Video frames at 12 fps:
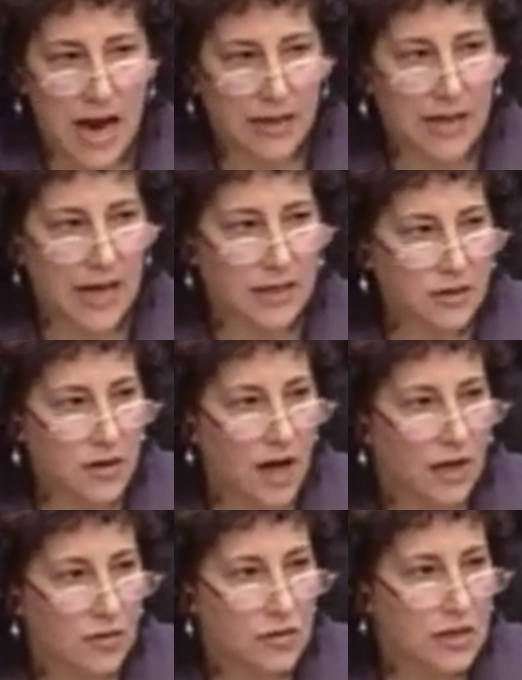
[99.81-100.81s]
And that's
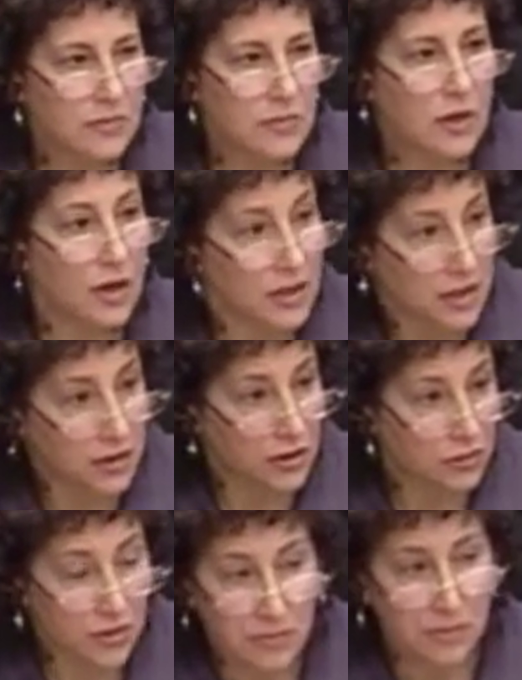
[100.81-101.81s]
not usually because a
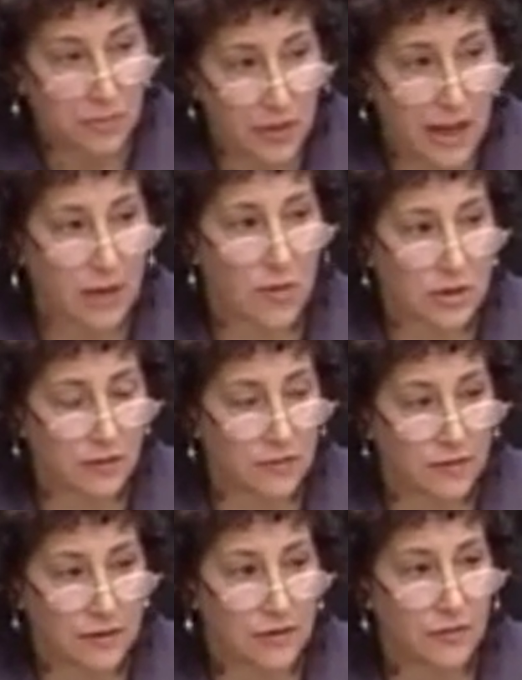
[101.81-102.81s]
treatment plant wasn't
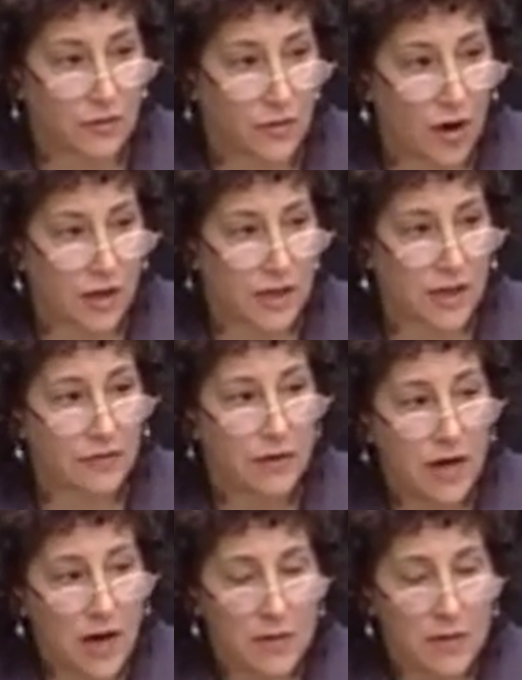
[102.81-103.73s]
funded for long enough,